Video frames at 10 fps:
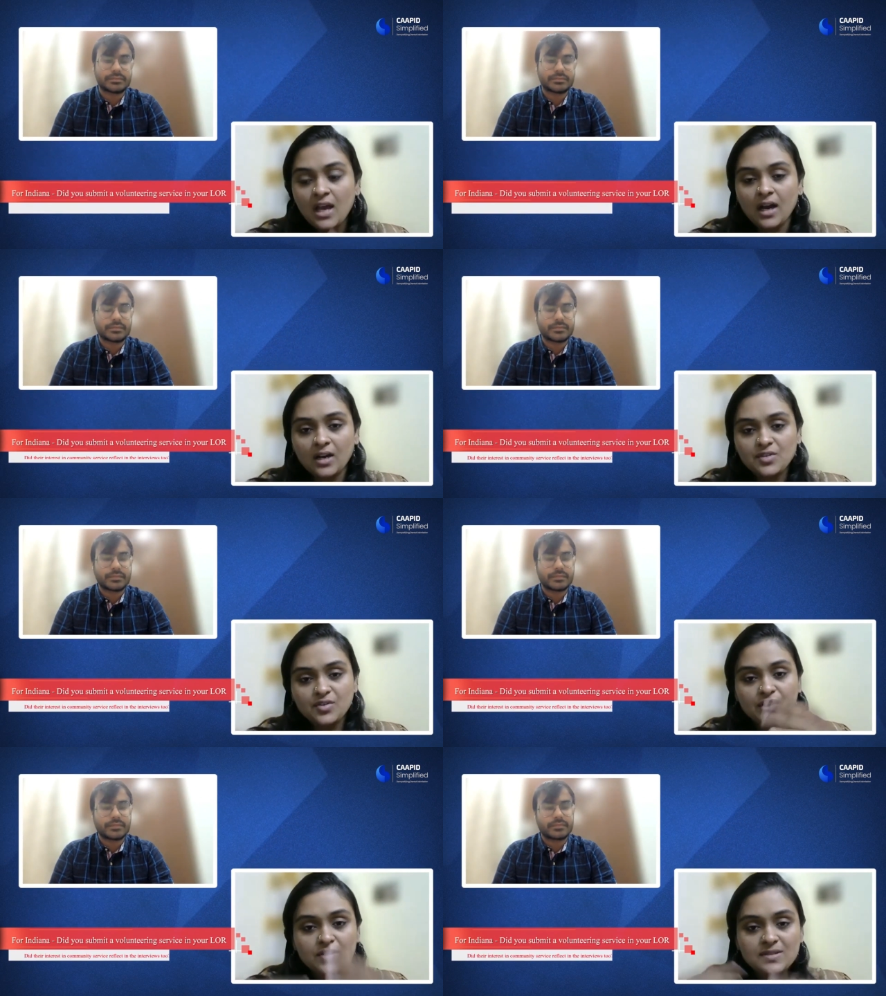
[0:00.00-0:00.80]
Speaker 1: uh, so
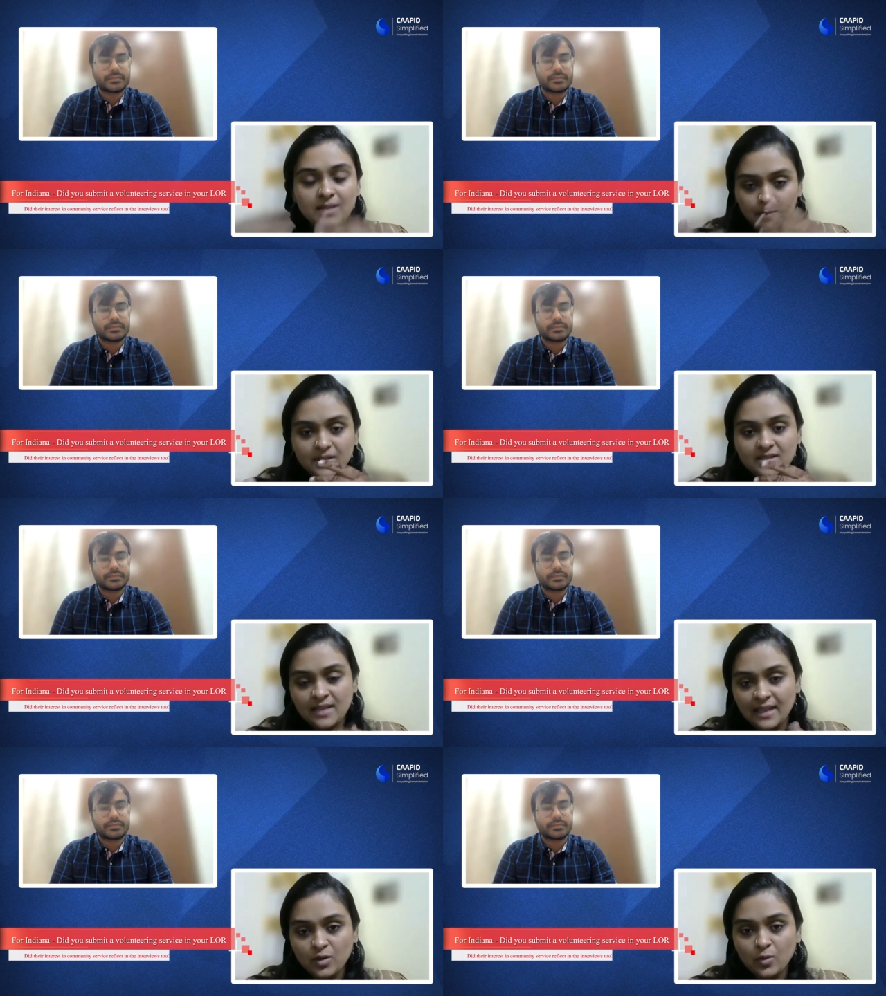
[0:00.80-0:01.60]
did you submit an
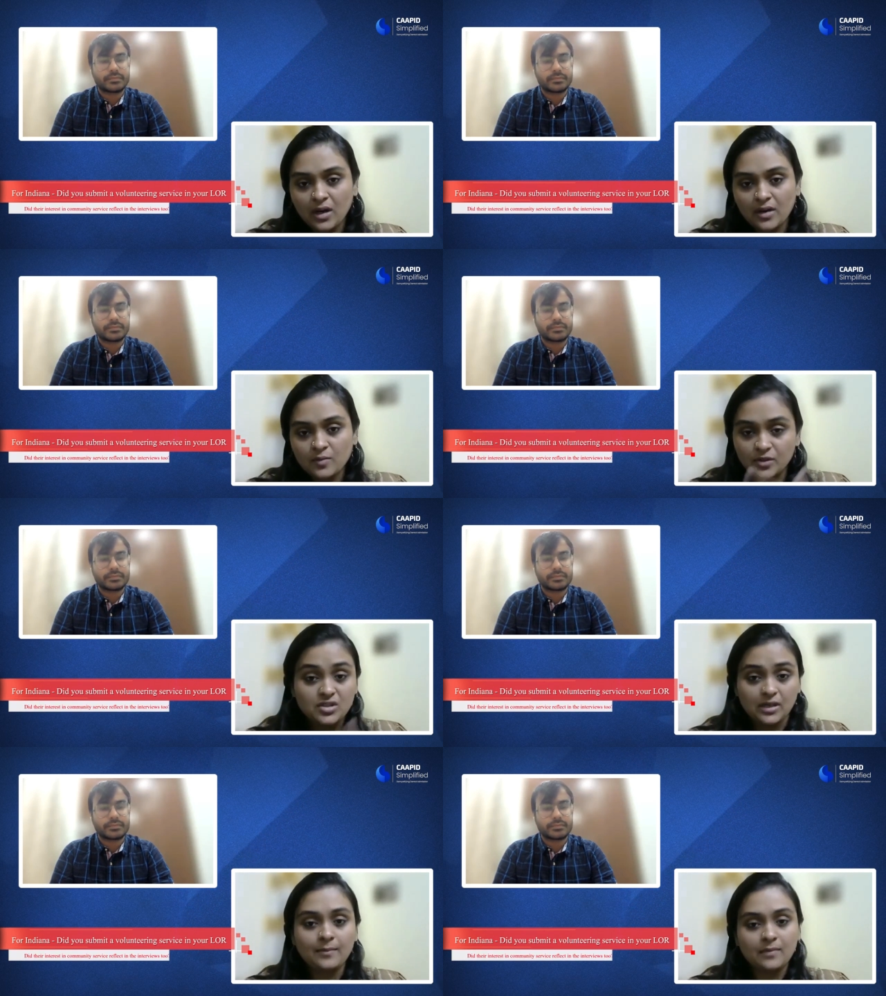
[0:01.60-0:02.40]
LOR,
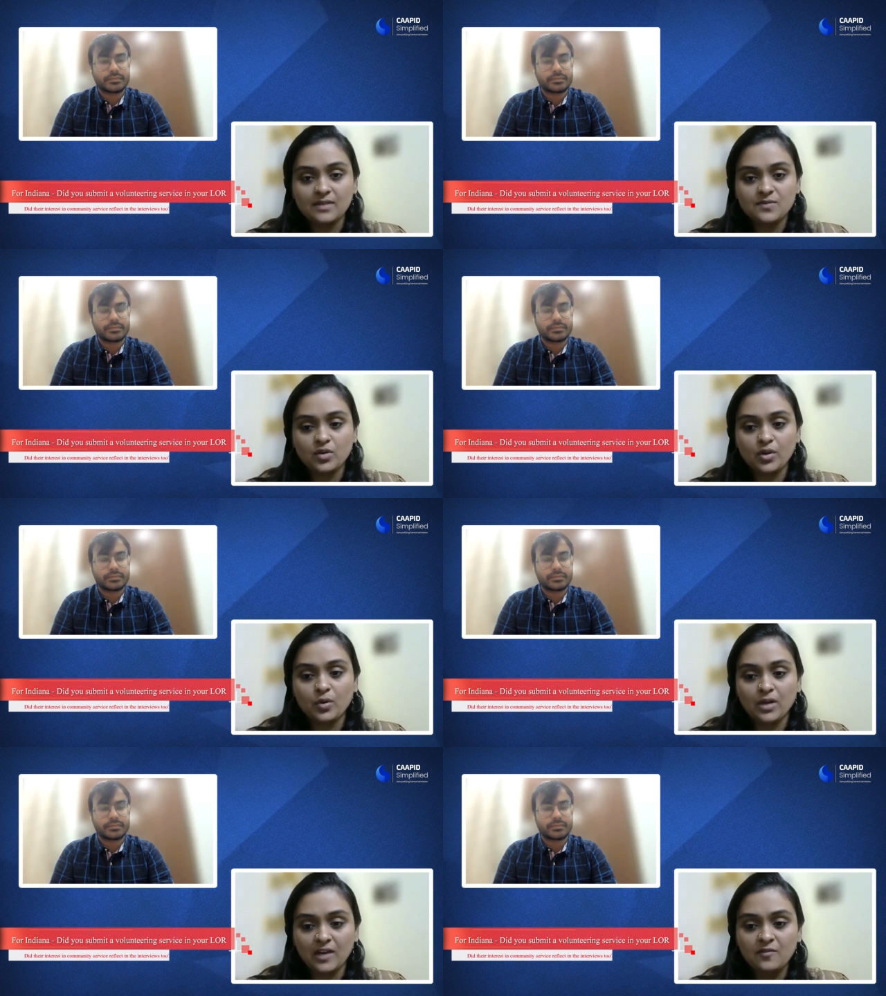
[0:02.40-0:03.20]
which I'm, I'm, sure you
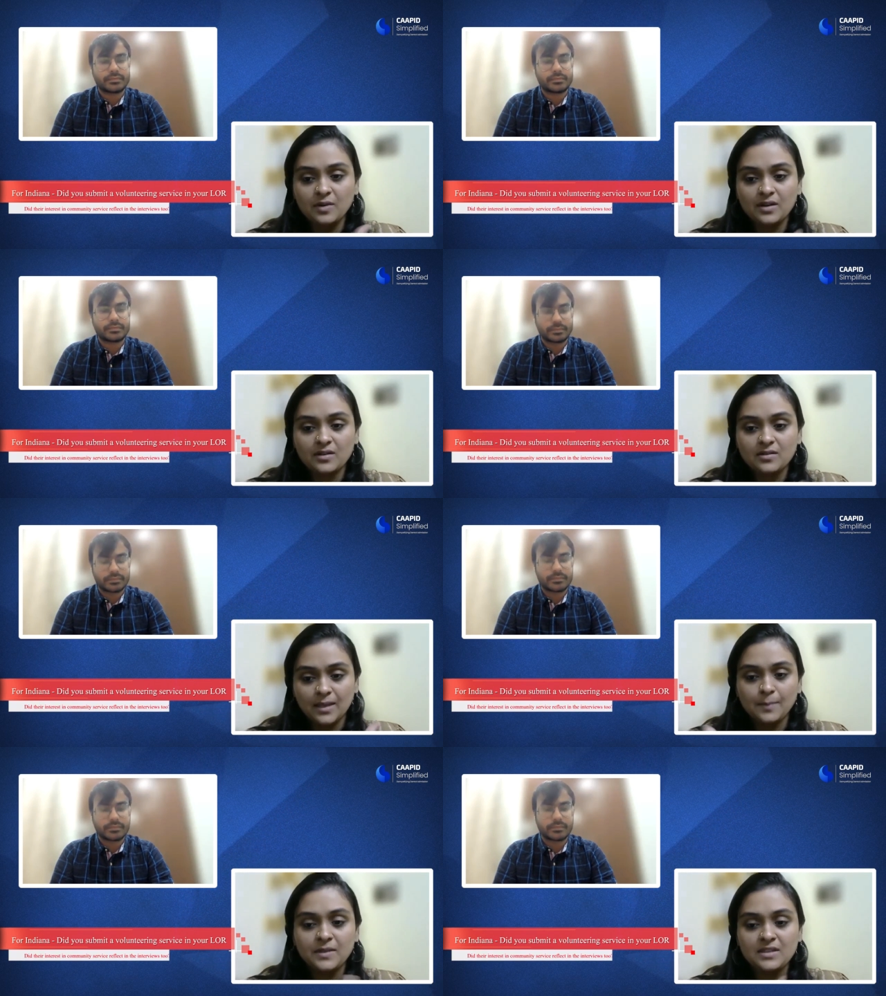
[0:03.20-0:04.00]
would have, but
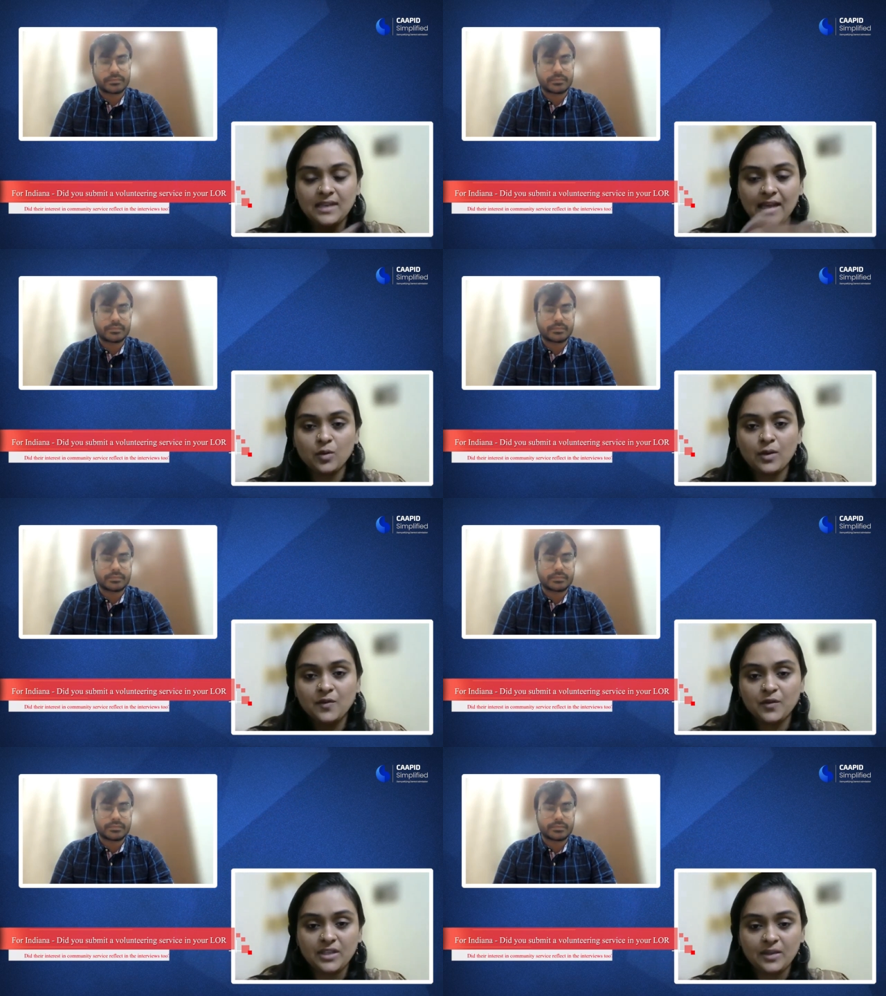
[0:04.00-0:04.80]
submit an LOR
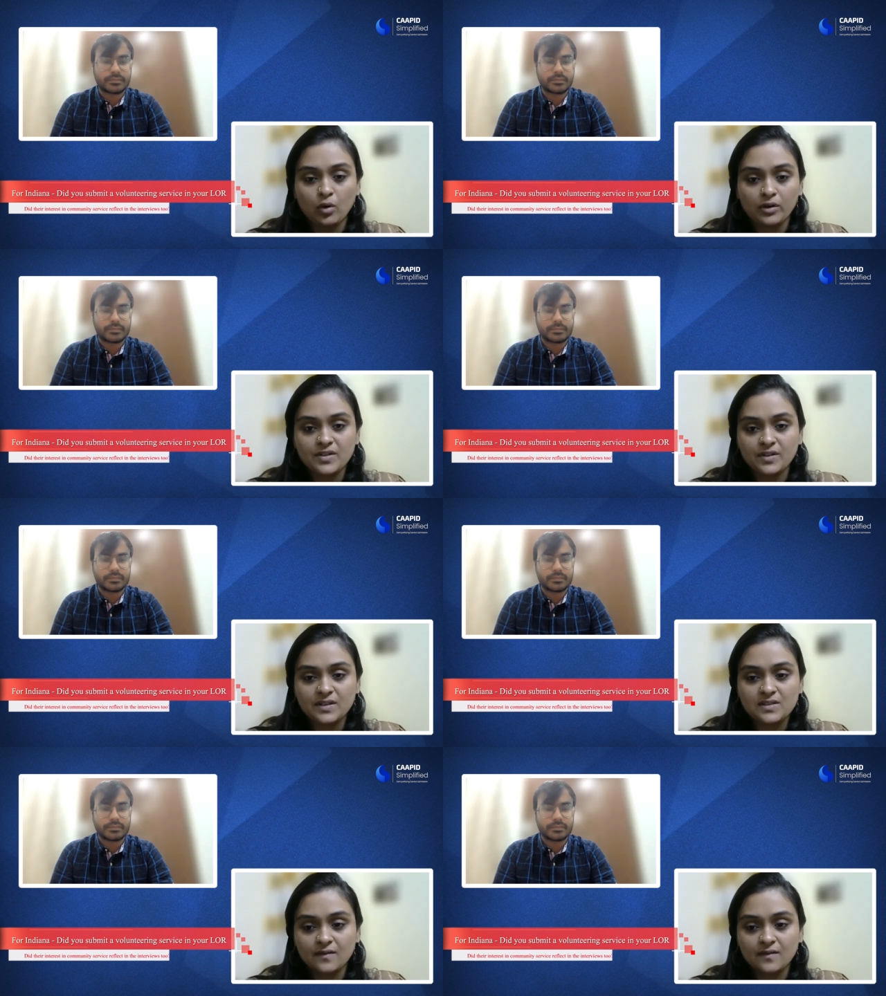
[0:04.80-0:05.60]
for the
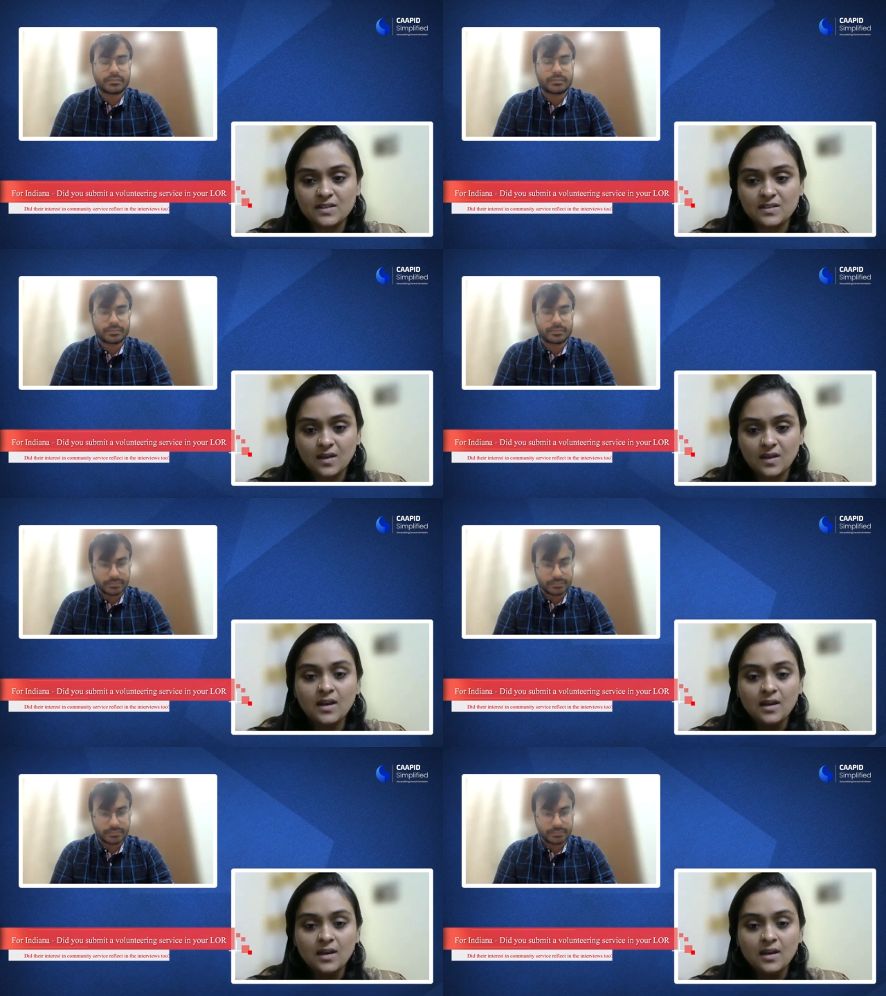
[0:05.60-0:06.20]
volunteering service,